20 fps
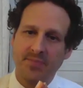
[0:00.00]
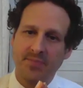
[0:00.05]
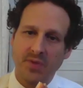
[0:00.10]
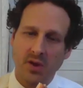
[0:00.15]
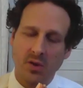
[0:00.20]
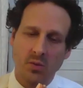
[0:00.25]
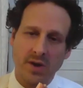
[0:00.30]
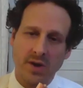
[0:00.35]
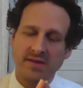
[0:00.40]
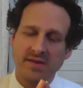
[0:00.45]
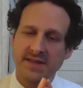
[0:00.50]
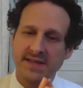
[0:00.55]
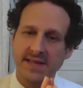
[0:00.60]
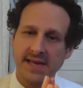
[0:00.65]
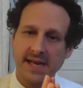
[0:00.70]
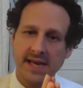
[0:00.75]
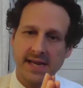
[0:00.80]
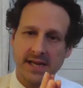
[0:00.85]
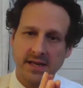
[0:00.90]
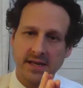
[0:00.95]
We've
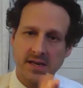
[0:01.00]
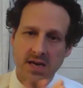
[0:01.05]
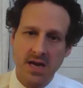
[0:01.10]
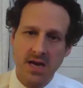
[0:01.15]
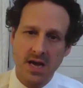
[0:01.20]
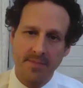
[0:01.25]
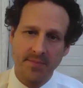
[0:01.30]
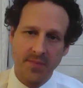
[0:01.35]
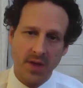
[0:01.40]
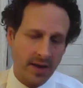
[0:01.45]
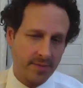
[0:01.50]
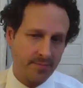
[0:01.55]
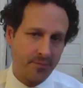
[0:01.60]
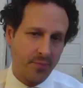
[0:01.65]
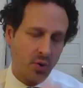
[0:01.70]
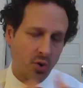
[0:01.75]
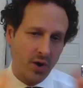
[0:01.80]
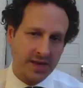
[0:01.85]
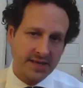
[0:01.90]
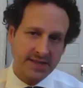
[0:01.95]
seen
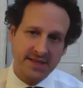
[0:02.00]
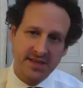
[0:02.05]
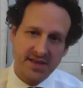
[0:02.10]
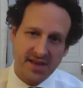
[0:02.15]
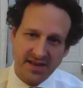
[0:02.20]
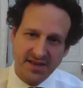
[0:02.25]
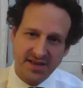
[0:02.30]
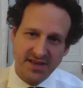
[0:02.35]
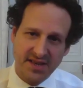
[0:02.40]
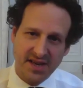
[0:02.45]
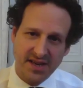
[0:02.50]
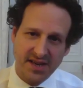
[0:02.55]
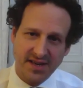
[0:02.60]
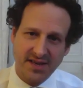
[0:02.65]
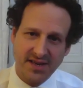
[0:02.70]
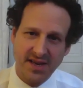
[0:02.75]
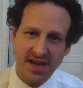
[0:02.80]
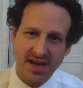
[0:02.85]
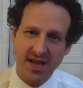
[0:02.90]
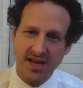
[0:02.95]
unprecedented
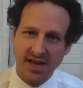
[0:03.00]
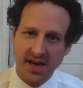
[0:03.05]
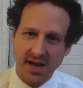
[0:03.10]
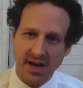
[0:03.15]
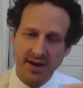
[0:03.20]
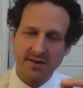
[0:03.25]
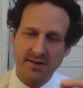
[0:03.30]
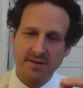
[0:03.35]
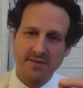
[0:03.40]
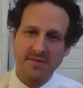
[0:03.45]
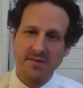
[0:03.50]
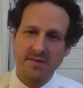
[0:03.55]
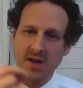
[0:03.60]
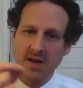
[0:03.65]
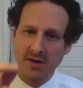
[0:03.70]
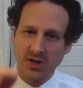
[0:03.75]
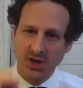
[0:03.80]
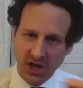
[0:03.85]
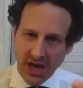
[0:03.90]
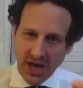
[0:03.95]
kind of
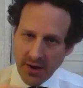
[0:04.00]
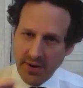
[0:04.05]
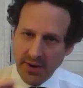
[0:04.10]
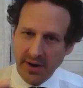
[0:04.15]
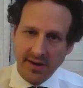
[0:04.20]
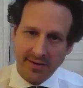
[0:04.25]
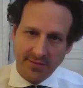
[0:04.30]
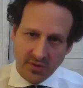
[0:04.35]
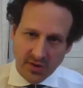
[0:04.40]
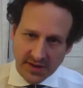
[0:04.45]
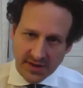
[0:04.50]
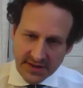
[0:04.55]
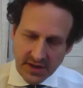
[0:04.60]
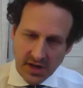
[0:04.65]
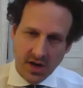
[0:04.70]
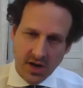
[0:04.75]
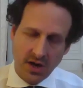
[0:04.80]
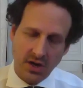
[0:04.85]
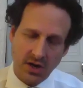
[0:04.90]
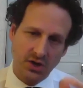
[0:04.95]
sharing of
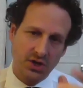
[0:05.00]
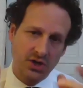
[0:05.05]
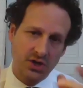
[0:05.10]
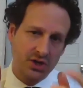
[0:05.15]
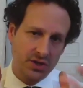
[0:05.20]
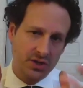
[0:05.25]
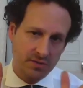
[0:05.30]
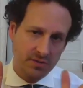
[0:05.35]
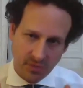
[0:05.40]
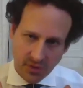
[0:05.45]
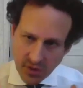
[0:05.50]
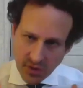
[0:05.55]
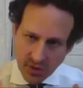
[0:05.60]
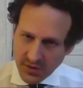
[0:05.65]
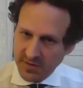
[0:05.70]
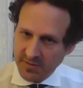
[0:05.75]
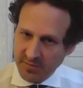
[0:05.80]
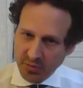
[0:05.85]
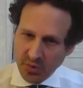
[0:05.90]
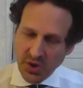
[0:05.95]
research, use
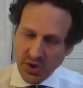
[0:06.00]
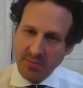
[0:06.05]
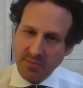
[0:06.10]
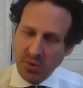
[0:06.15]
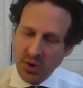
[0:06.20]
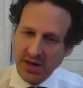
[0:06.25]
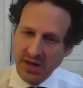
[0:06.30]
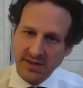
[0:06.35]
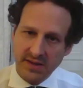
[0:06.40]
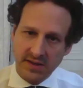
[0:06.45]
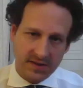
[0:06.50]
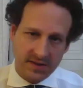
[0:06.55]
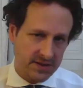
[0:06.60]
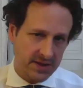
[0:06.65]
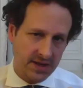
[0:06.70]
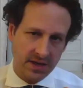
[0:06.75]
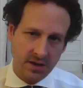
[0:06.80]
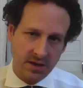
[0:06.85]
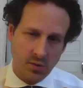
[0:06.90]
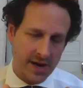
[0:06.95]
of preprints
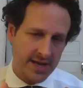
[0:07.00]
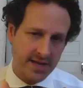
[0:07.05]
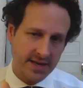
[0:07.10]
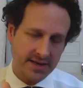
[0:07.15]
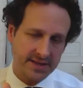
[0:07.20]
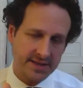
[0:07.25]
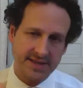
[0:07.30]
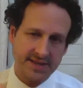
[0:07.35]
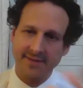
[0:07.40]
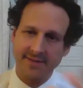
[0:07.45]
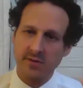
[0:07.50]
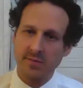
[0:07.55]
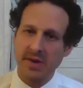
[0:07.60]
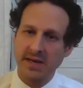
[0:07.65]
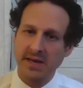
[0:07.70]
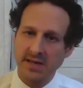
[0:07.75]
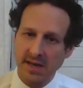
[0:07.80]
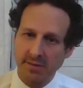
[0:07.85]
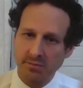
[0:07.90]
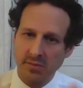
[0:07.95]
in a way that has never been
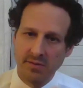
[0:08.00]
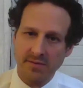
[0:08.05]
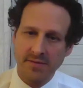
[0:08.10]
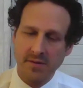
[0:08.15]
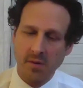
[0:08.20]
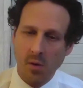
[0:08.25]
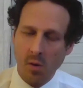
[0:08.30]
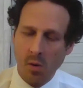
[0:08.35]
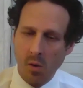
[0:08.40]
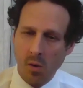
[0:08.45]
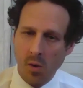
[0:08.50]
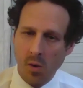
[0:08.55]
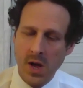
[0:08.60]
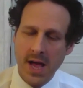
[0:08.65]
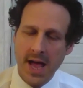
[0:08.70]
done before.